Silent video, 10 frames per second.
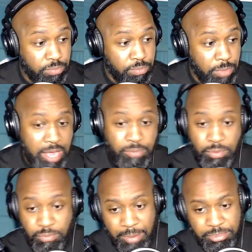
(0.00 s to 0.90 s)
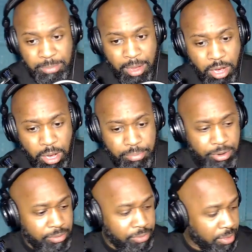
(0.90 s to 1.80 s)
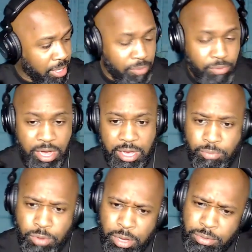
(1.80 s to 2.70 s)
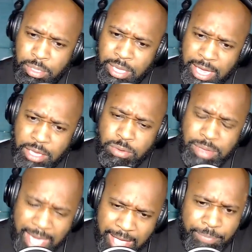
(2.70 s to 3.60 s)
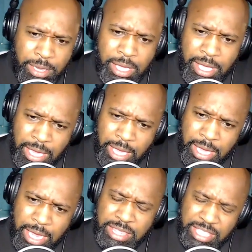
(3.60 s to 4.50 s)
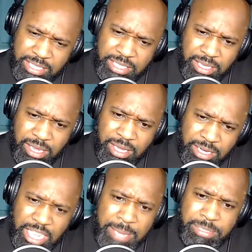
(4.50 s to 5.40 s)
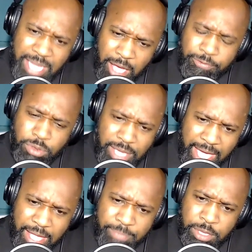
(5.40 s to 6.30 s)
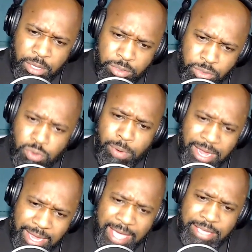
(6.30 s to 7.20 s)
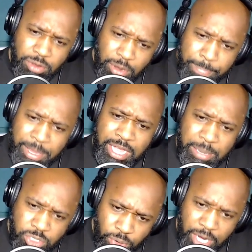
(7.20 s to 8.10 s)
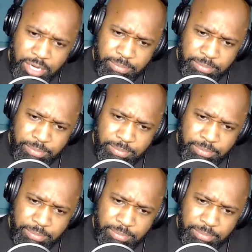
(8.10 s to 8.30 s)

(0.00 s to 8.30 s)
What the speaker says: Hey, why was Ahmaud Arbery running? Well, hey, you got in the deep South, you got 2 white guys on a pickup truck